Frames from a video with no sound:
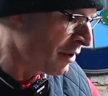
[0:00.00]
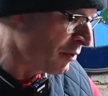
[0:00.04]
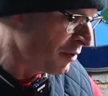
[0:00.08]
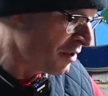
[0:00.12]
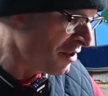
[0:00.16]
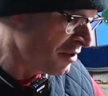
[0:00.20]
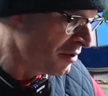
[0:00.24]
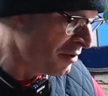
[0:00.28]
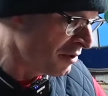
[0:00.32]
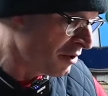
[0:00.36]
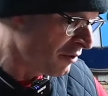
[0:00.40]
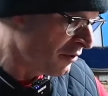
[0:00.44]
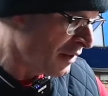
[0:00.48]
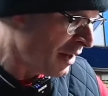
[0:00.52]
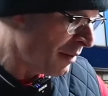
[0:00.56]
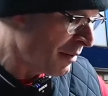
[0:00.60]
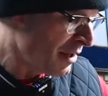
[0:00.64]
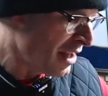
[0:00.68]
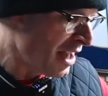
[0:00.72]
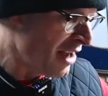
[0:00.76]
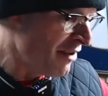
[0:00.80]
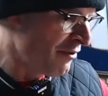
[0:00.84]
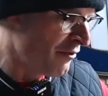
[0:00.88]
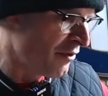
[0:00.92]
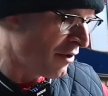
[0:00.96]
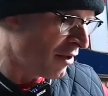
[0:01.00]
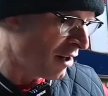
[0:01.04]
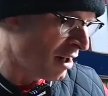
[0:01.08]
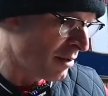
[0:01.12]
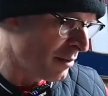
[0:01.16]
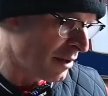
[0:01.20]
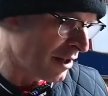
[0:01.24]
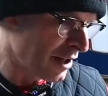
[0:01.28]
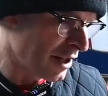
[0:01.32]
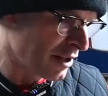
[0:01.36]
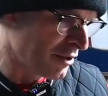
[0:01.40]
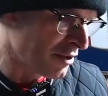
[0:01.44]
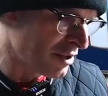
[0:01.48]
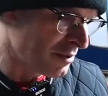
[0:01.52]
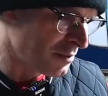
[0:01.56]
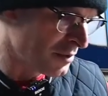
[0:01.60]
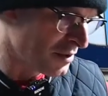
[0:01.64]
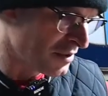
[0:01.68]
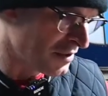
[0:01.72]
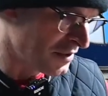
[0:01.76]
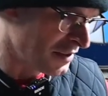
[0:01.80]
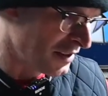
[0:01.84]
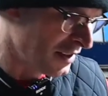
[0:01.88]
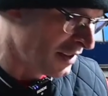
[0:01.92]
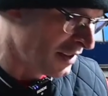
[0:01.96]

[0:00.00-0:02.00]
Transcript: wishing you and your family a very Merry Christmas.